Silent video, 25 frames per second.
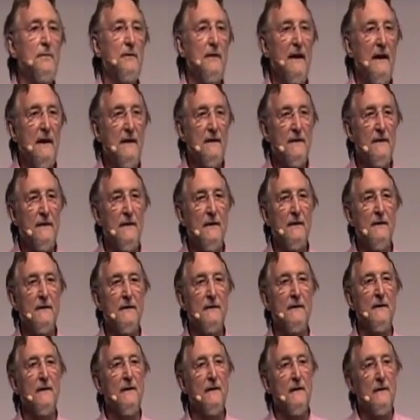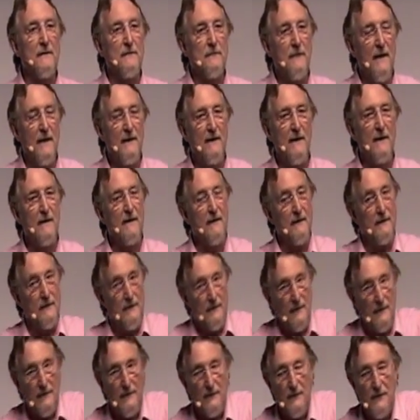practice ready
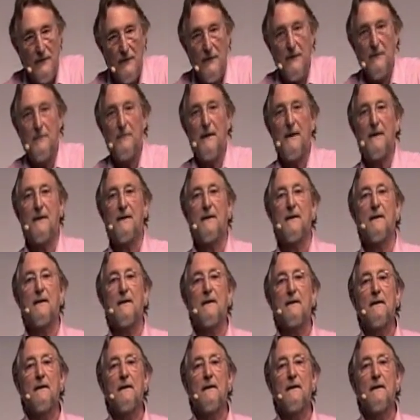for the big